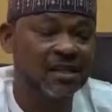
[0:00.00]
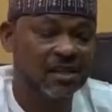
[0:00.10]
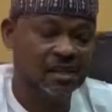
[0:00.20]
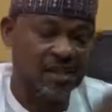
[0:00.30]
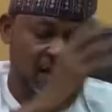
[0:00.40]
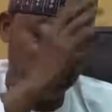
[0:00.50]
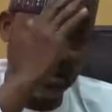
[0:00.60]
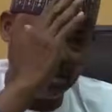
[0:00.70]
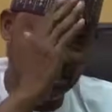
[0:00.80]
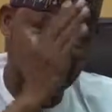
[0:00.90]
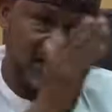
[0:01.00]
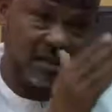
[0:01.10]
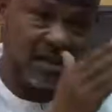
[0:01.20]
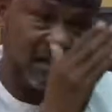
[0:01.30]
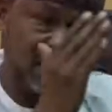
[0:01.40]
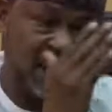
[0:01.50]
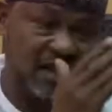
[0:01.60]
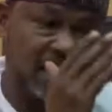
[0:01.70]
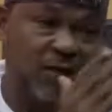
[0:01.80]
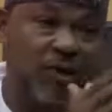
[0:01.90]
the
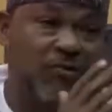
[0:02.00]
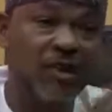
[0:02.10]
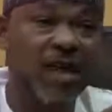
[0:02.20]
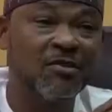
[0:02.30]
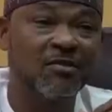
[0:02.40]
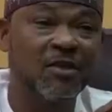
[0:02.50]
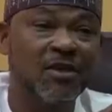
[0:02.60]
sanctity of life